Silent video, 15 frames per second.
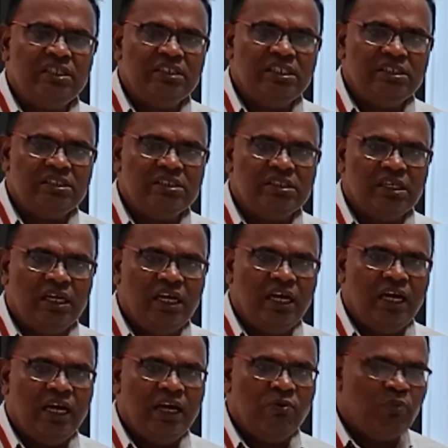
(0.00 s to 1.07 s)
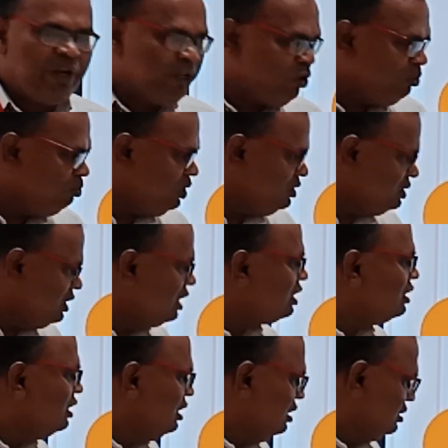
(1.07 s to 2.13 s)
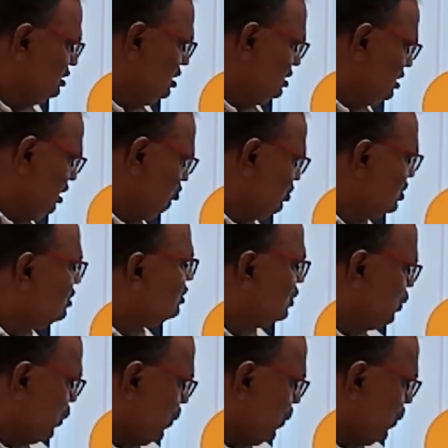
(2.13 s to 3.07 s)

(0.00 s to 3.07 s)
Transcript: in this microprocessor systems.